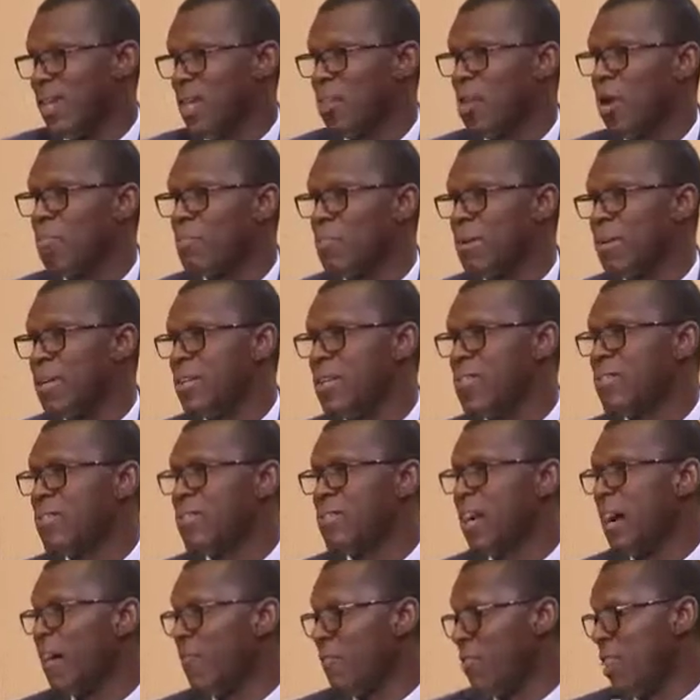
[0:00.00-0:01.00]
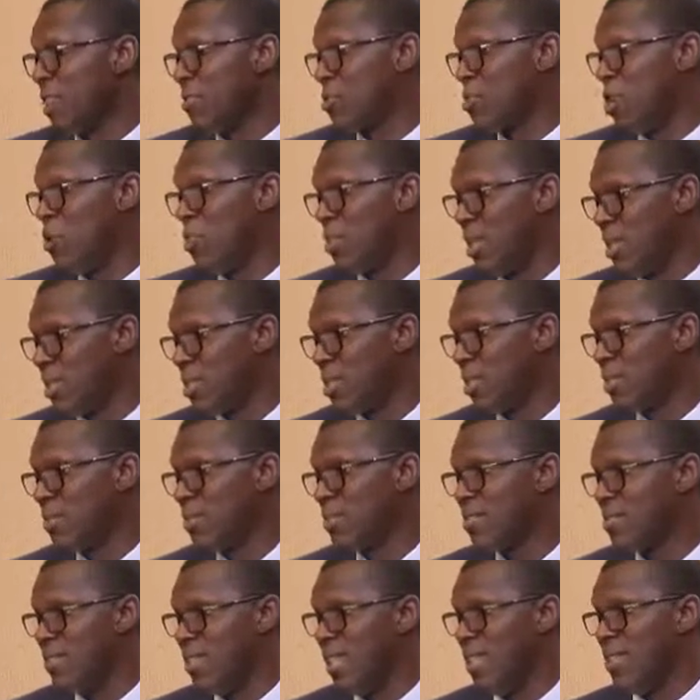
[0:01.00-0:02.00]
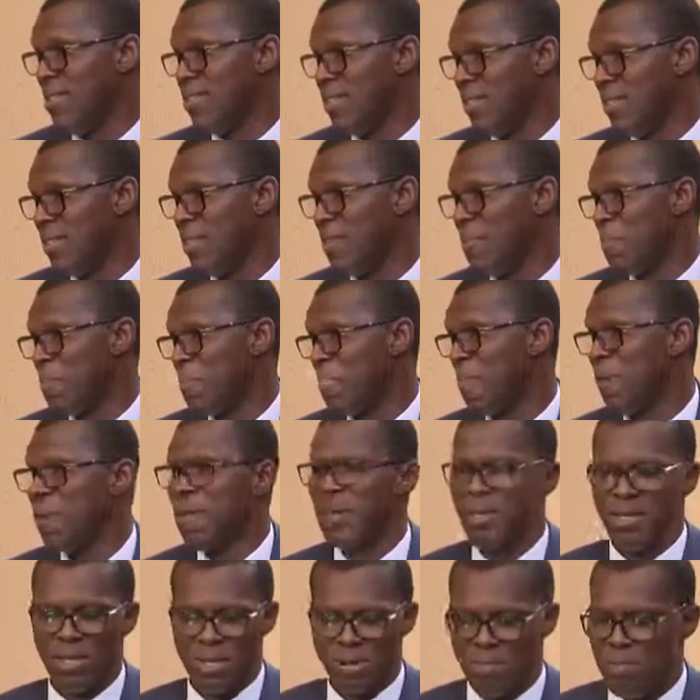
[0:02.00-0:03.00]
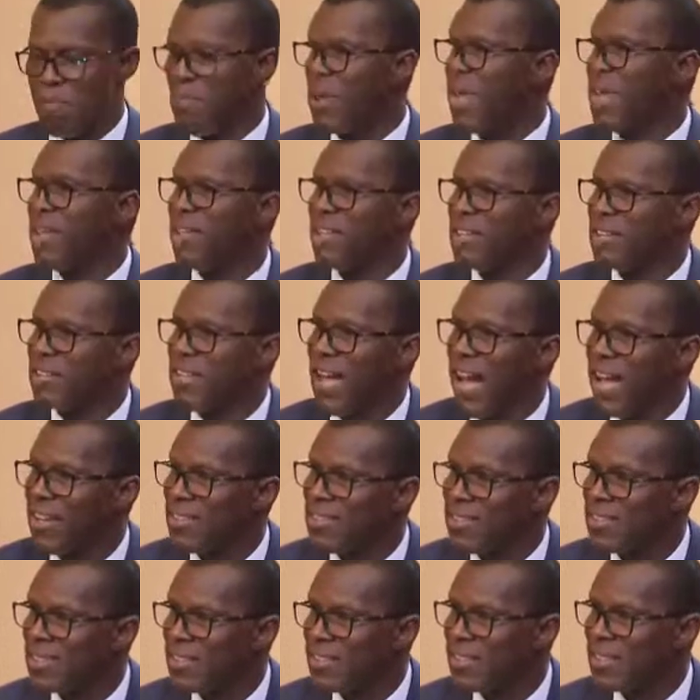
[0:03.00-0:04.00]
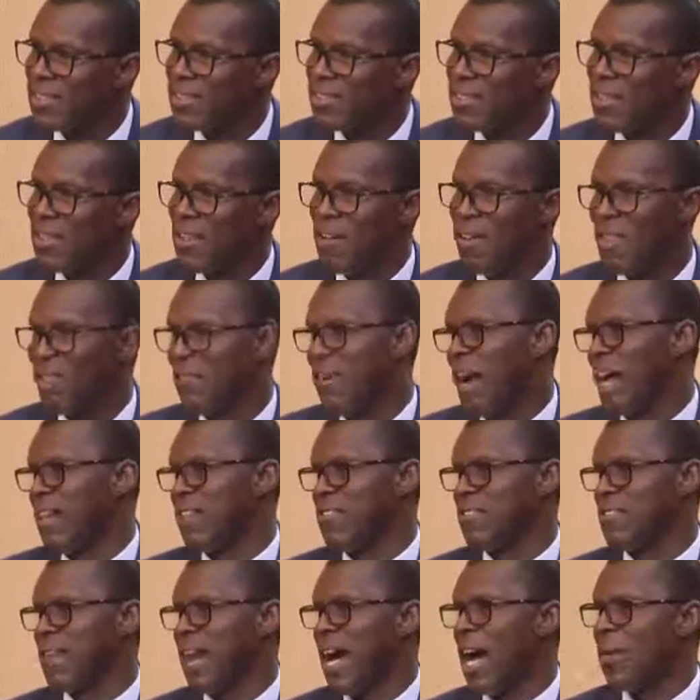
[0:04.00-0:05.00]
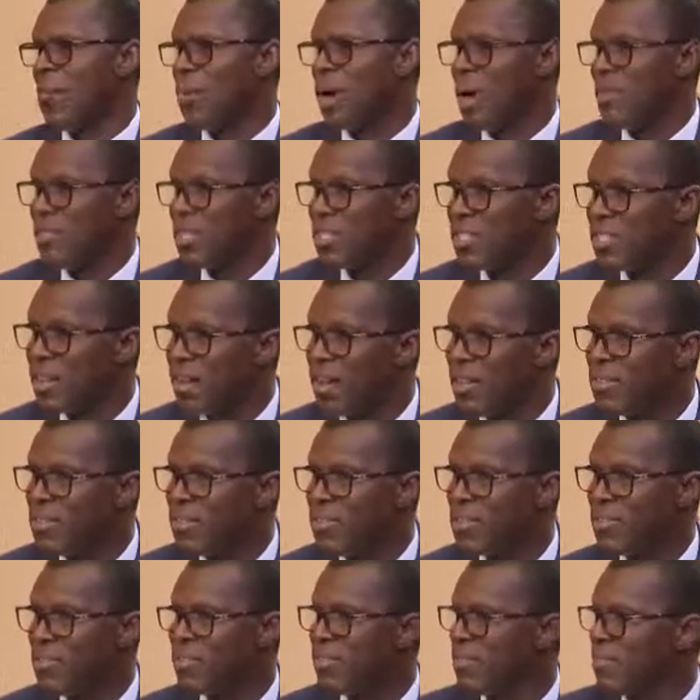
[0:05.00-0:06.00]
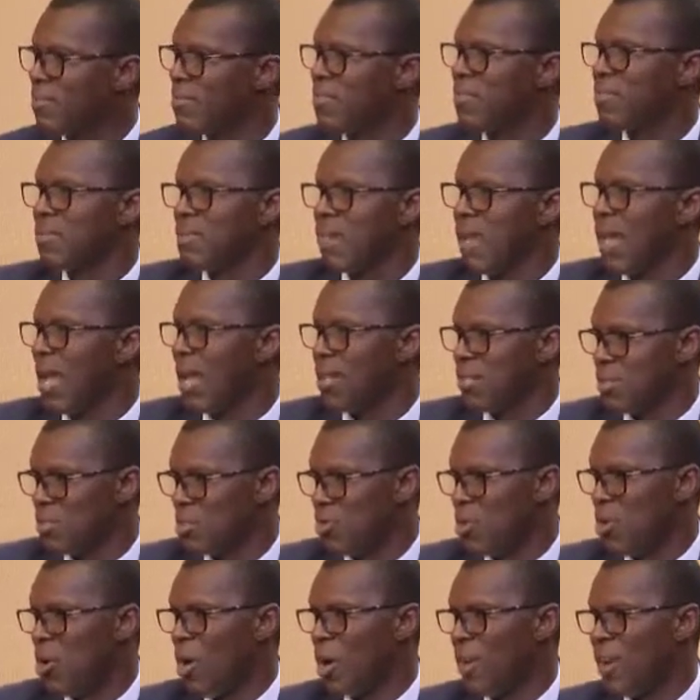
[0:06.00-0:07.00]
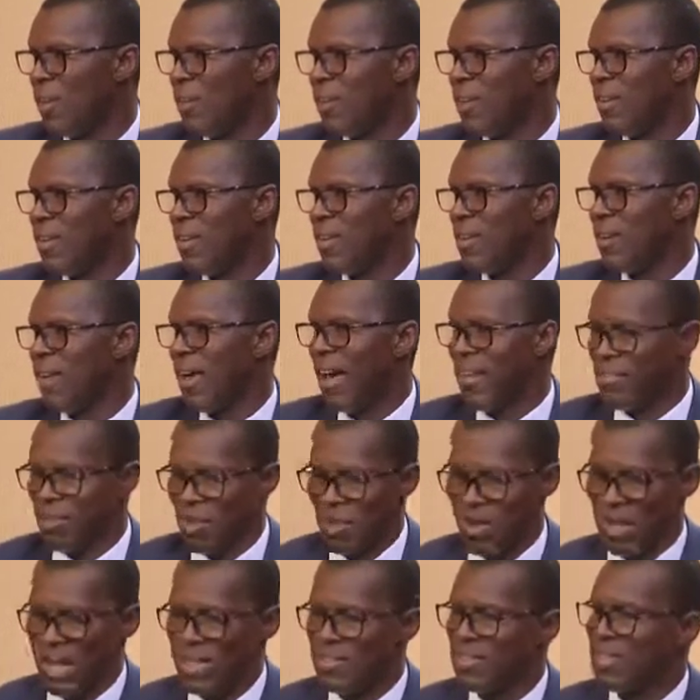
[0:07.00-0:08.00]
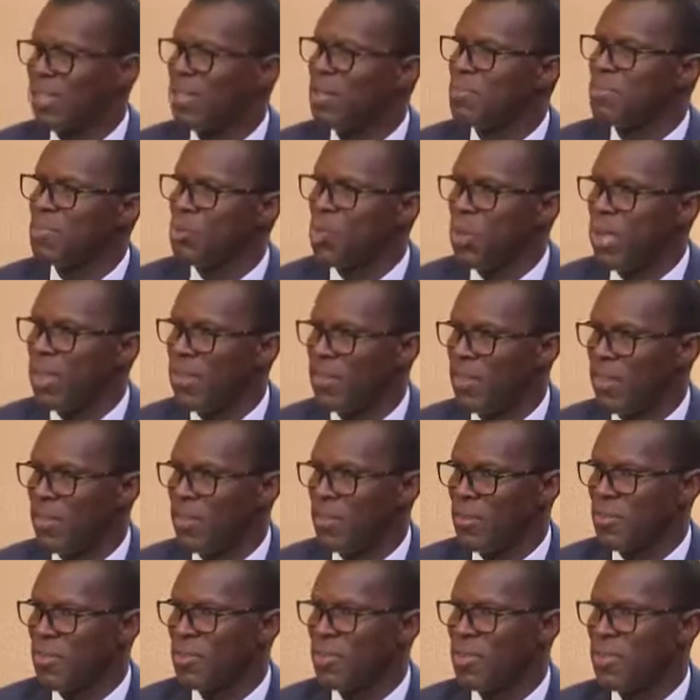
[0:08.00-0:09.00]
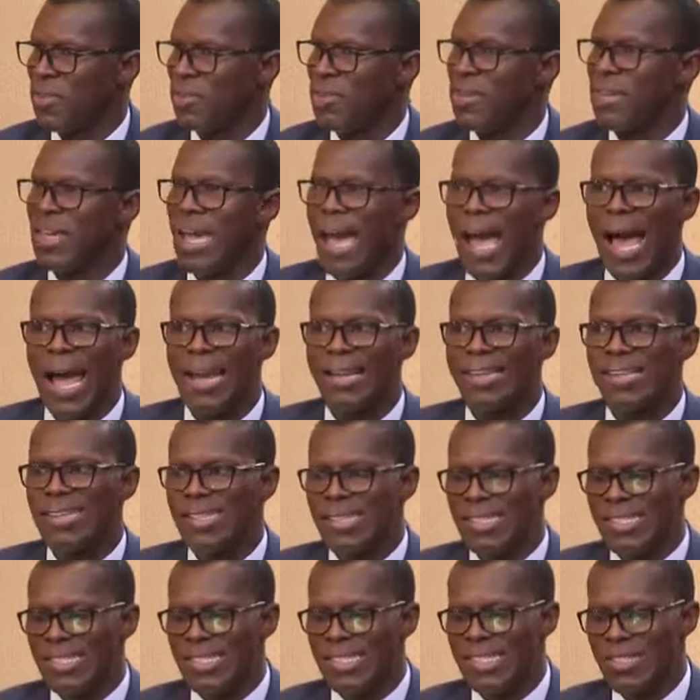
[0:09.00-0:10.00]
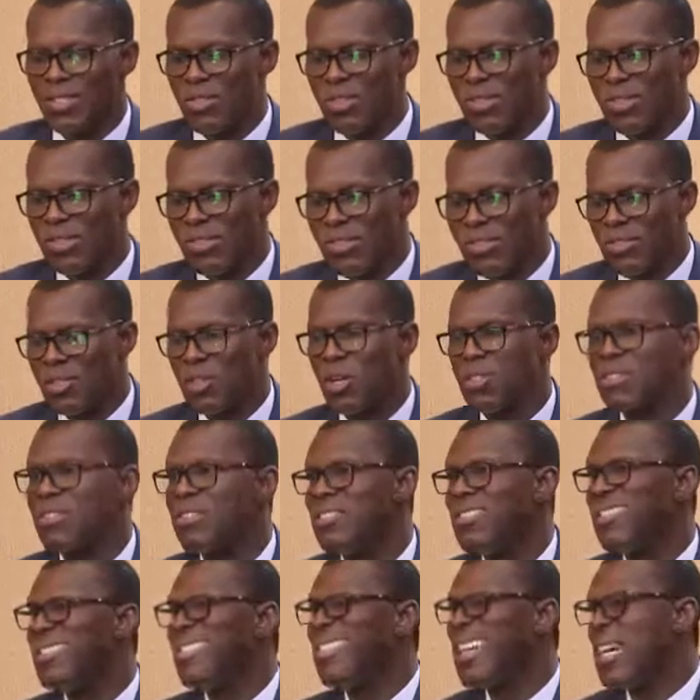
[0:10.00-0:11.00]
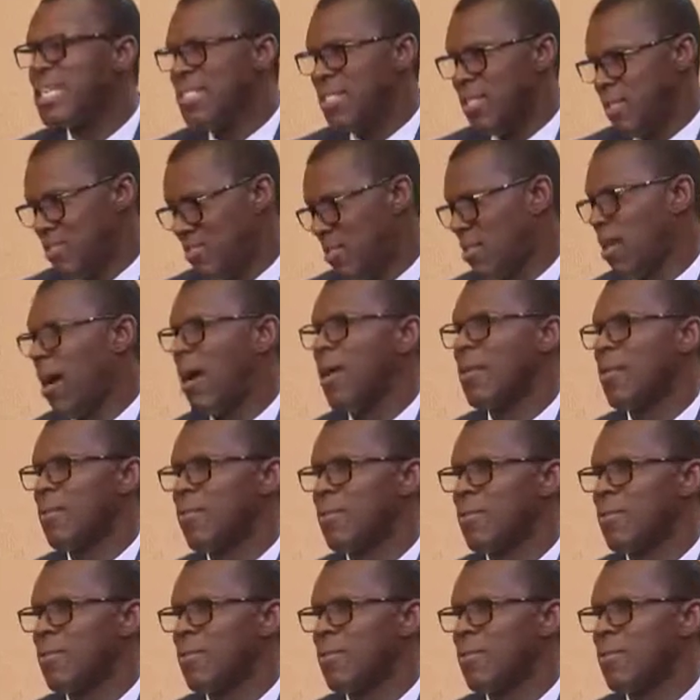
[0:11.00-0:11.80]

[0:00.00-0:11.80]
the Corporate Affairs Commission, CAC, pay its taxes, file its annual returns, and so on. As long as it keeps doing this, and it is not deregistered,